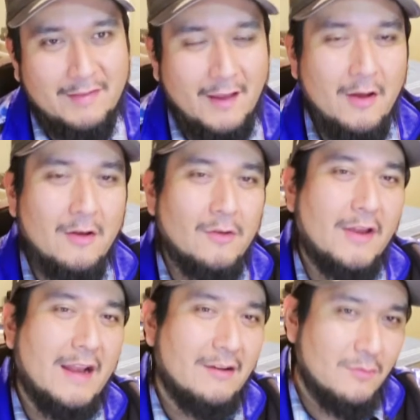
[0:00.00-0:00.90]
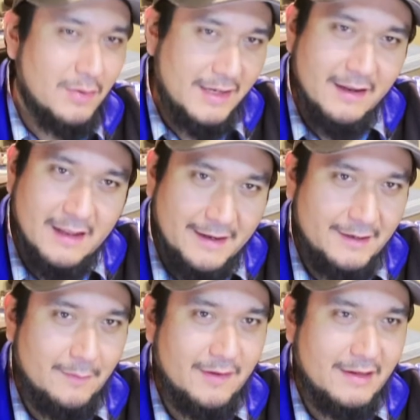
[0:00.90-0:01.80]
sold and completed
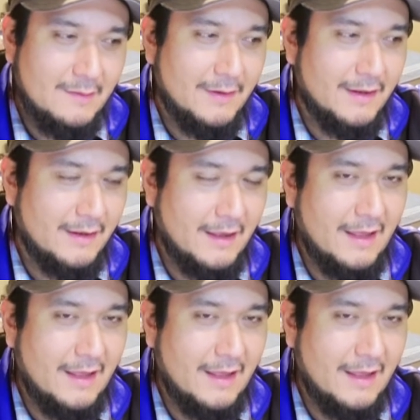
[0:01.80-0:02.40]
items on eBay,